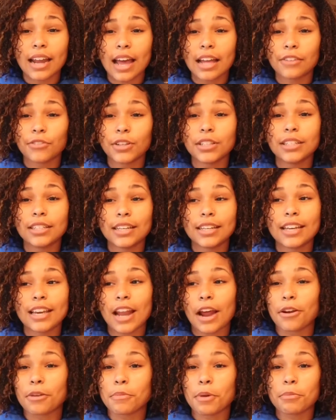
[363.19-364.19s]
I really did
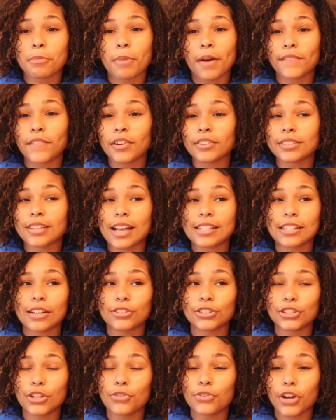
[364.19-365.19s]
good. I remember my first class, I
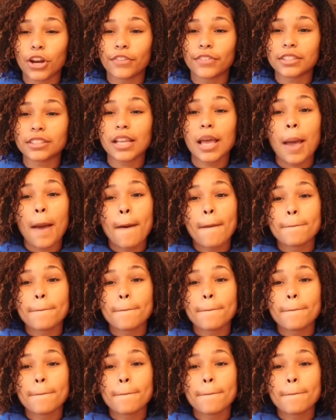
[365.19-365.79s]
was so nervous,